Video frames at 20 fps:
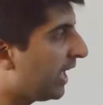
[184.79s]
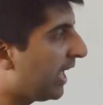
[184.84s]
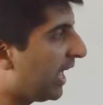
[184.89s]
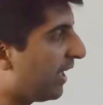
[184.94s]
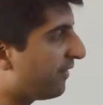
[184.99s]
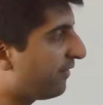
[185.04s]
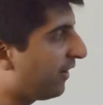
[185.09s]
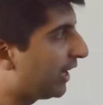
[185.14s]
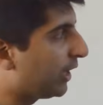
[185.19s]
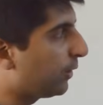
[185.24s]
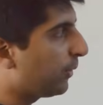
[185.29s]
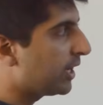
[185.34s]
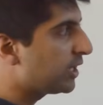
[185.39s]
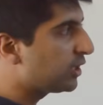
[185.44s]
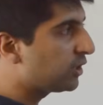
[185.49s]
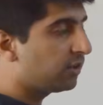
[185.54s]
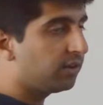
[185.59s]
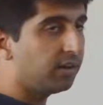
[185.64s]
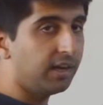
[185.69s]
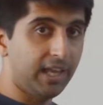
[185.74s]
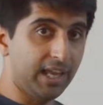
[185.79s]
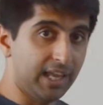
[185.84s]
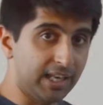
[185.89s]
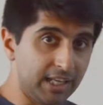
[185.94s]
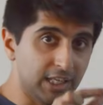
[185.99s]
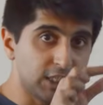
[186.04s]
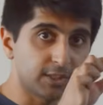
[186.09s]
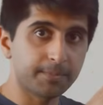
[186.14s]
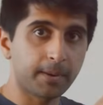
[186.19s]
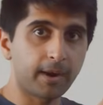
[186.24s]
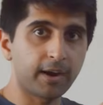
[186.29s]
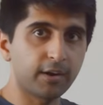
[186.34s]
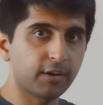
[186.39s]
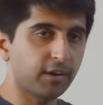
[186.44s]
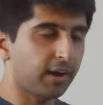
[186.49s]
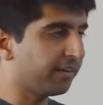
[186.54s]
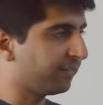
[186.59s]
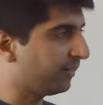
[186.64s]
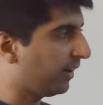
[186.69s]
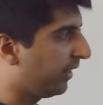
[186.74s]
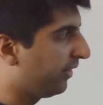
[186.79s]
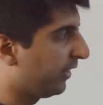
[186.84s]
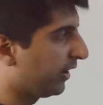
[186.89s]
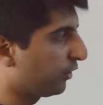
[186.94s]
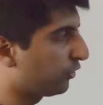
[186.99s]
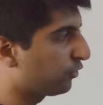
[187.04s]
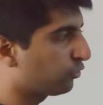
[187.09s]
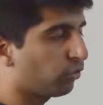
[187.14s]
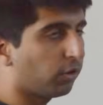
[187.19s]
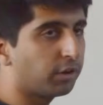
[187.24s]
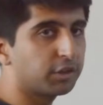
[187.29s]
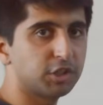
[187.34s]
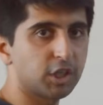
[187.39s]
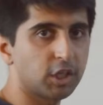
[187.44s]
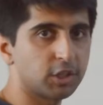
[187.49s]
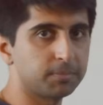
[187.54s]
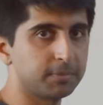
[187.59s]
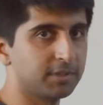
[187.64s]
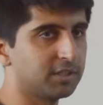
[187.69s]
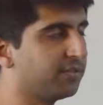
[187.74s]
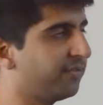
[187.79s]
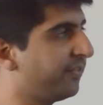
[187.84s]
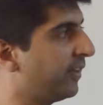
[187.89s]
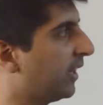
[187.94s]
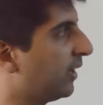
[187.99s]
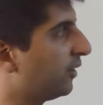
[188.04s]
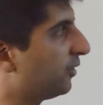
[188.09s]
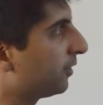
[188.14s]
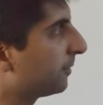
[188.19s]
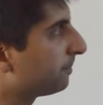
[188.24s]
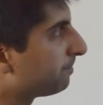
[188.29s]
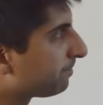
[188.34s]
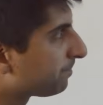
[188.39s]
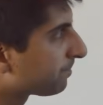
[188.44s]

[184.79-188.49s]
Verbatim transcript: evaluation in each paragraph, and then a strong judgment to finish.